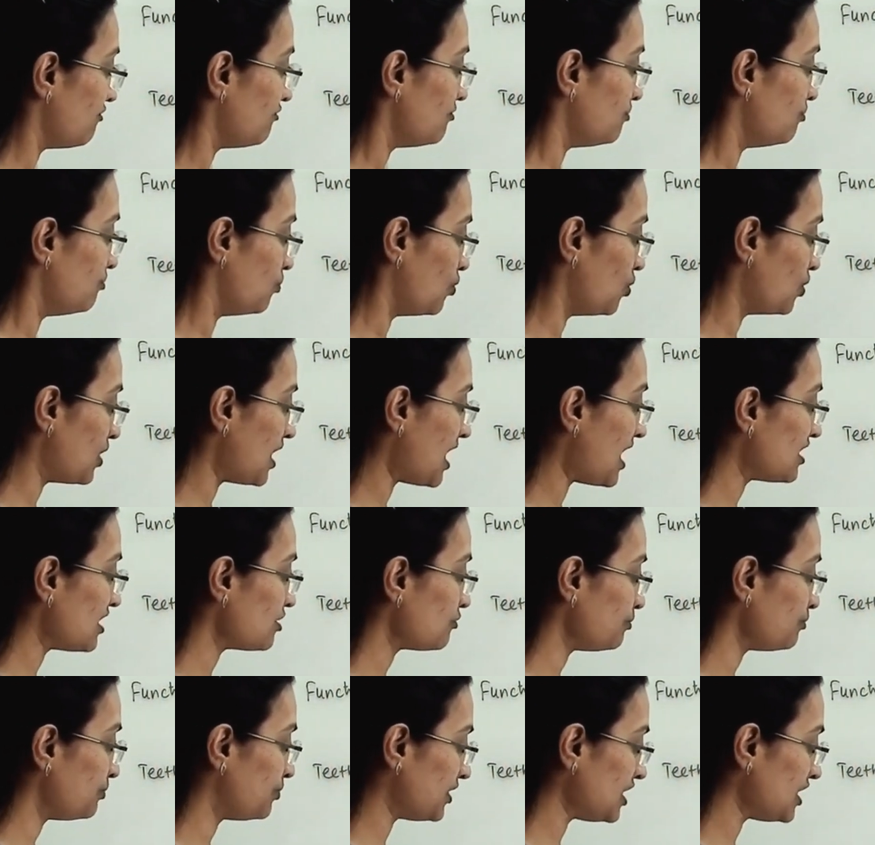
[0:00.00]

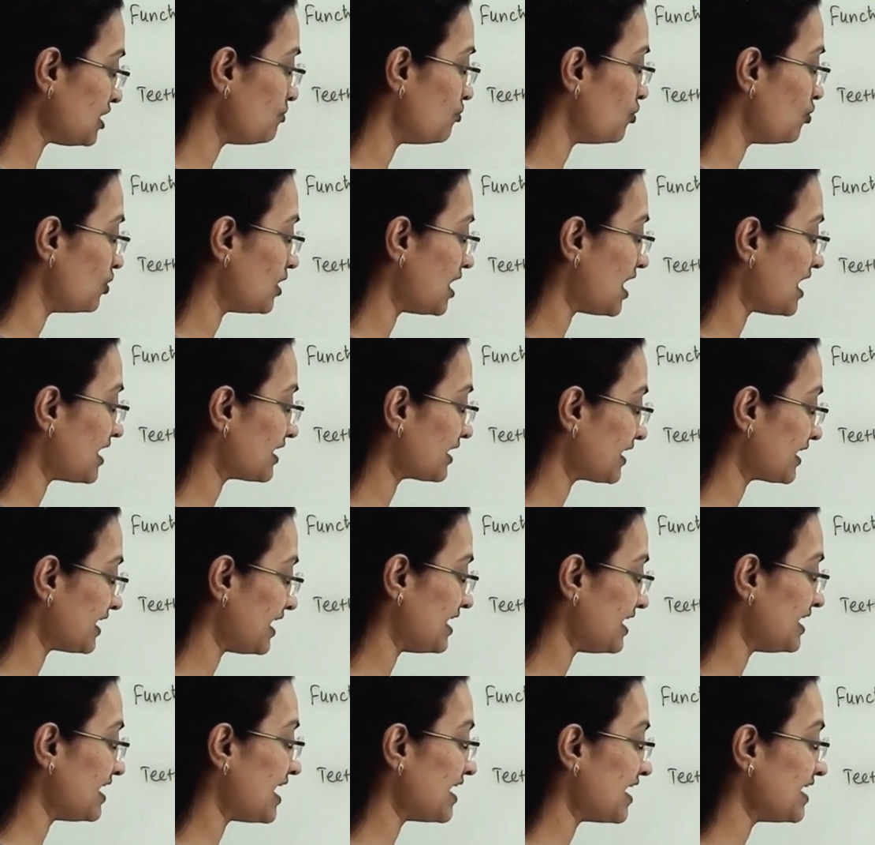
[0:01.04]
molar, premolar,
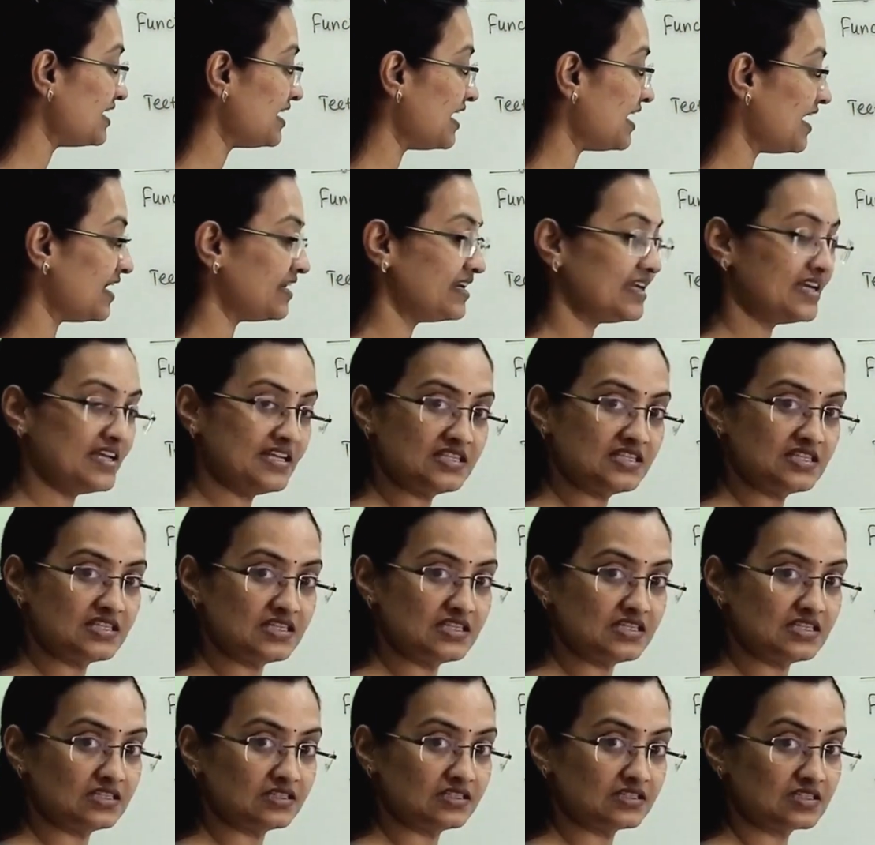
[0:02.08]
canine and
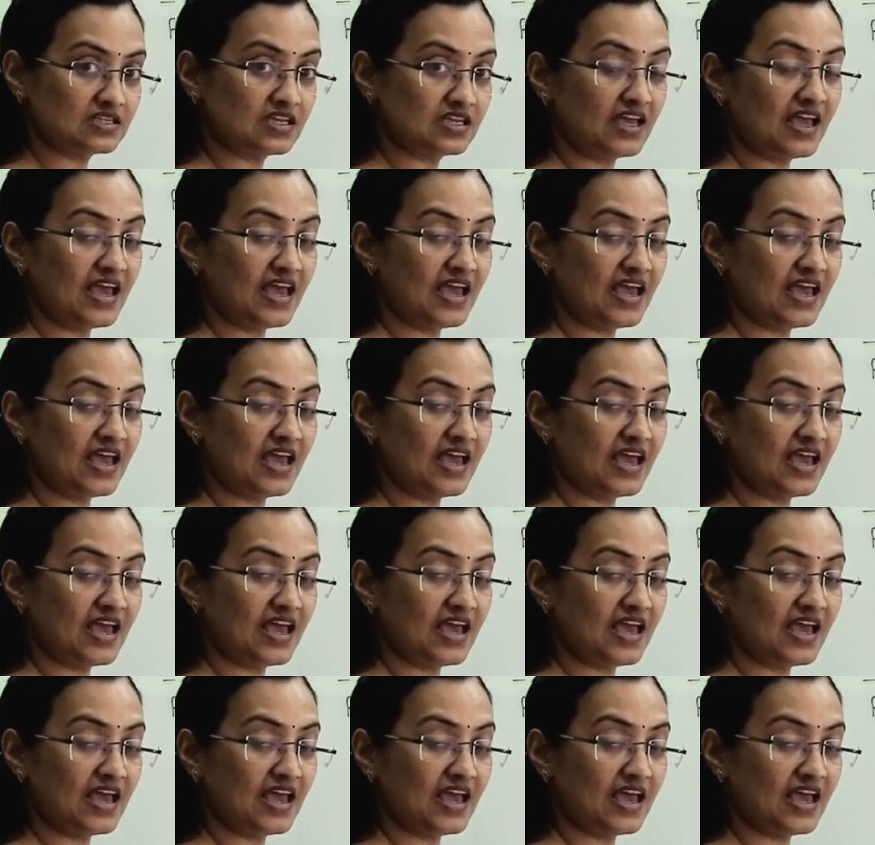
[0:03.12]
incisors.